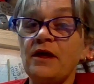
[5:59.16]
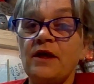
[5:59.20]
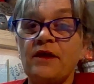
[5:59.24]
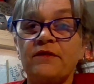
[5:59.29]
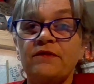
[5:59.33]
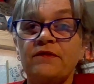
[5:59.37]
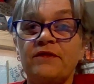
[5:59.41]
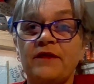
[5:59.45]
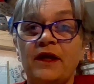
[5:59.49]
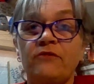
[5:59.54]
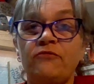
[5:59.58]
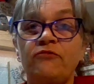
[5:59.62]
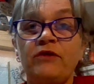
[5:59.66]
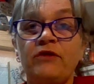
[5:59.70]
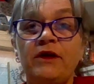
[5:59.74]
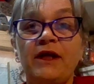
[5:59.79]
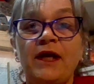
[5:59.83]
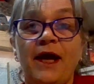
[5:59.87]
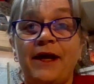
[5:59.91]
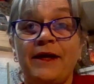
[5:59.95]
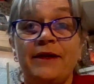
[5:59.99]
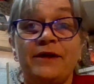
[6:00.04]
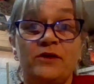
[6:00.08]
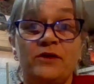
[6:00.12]
then
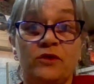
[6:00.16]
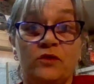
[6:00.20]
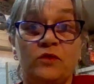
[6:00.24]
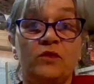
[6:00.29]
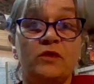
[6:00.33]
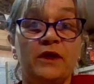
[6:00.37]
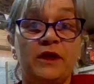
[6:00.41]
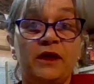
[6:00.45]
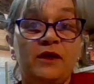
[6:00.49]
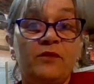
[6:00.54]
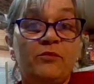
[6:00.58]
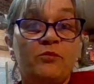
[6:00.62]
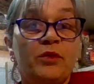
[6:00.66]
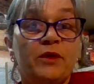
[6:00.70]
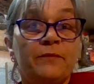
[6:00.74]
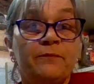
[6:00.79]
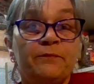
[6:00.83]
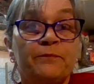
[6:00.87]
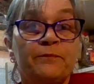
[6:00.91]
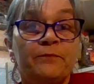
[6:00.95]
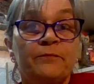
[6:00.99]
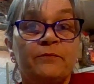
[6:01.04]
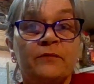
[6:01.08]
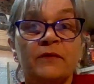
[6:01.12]
rehide or keep.
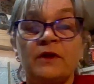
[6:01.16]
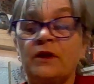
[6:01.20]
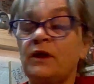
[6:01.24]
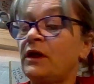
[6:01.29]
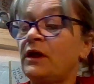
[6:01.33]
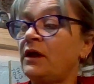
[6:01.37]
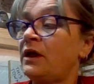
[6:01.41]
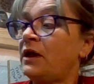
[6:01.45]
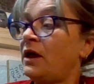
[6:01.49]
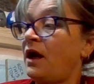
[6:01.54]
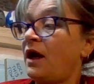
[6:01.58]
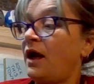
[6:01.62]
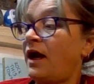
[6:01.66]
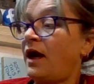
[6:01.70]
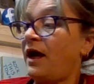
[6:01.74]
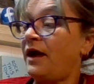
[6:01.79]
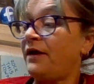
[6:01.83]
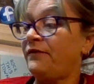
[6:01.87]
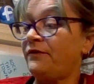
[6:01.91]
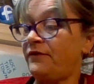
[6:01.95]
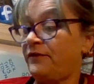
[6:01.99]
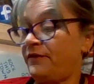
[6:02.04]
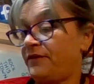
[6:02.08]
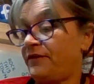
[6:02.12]

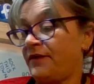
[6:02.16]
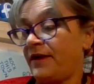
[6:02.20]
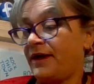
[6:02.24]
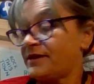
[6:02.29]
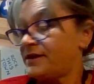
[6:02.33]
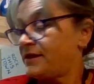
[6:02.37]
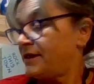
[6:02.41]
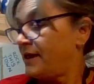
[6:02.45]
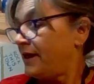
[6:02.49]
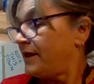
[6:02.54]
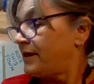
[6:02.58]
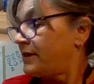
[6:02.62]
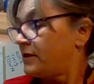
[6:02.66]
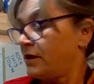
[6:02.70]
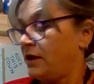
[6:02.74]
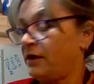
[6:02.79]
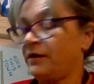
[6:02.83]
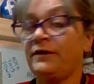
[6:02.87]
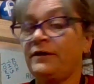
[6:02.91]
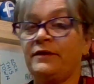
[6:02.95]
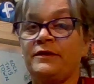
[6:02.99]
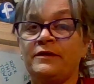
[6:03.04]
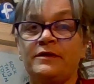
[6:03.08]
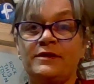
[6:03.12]
And that's it.
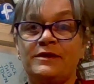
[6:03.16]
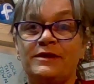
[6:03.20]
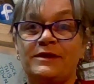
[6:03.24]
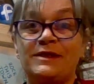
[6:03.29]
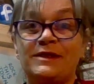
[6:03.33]
This